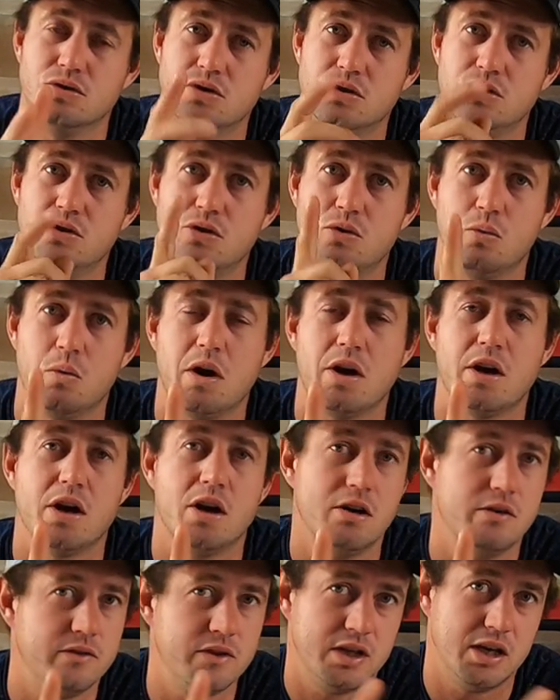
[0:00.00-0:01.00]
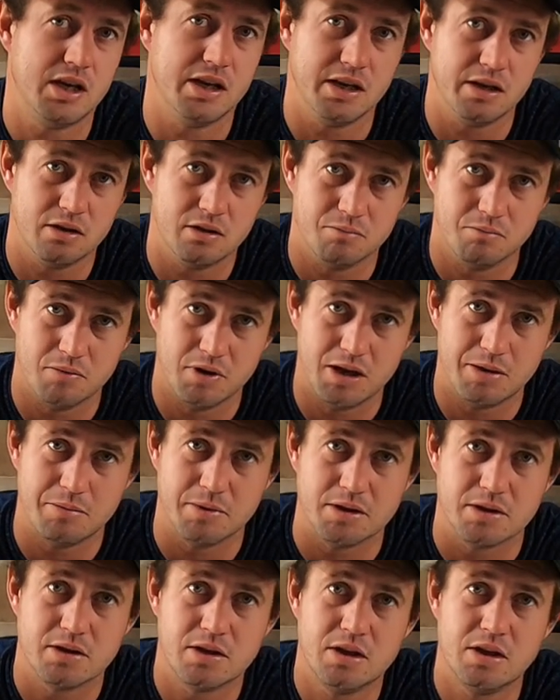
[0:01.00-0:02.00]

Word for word: So you're one over the legal limit.